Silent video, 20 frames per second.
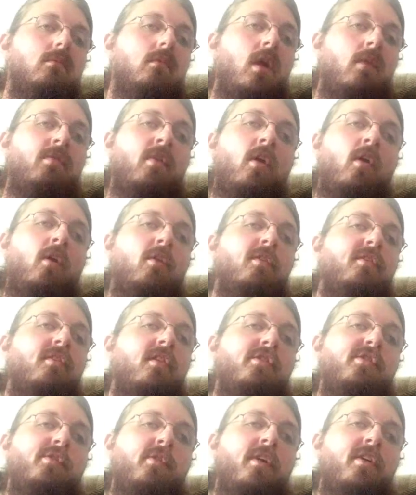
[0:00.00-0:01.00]
of the whole
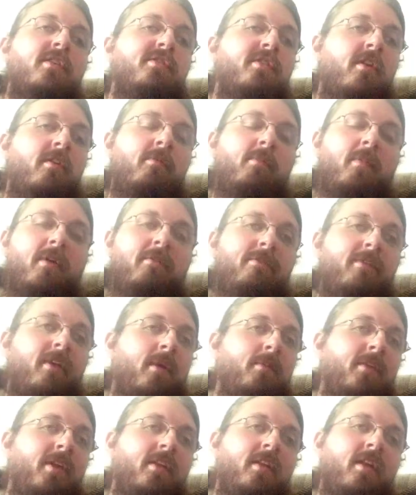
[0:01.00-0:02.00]
situation, of my
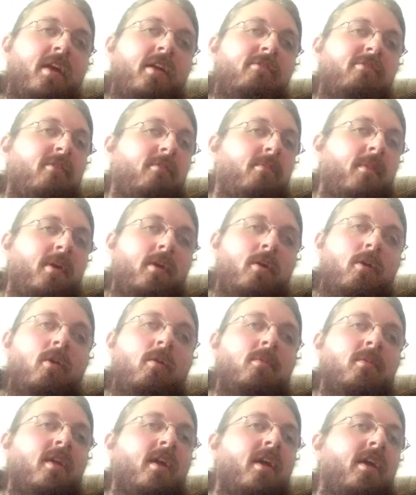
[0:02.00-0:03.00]
family life, of my
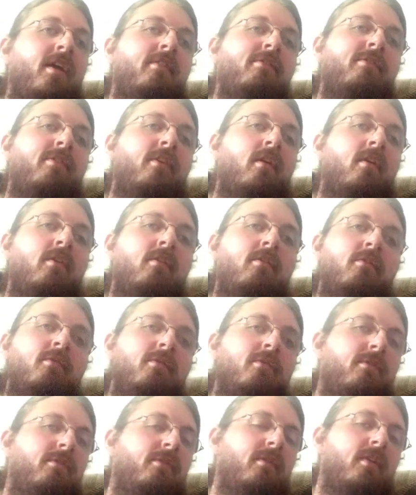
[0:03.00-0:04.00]
home life, of
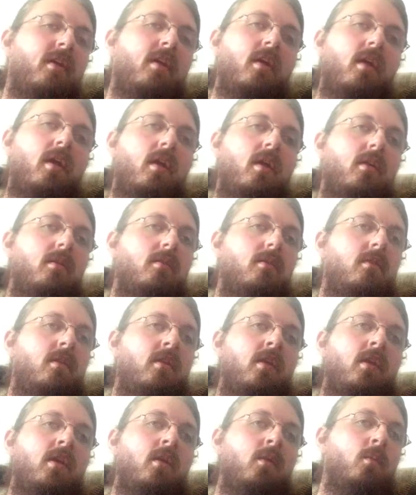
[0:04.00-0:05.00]

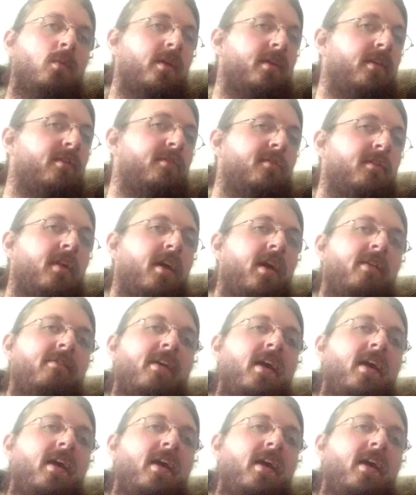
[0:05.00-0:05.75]
the witness life,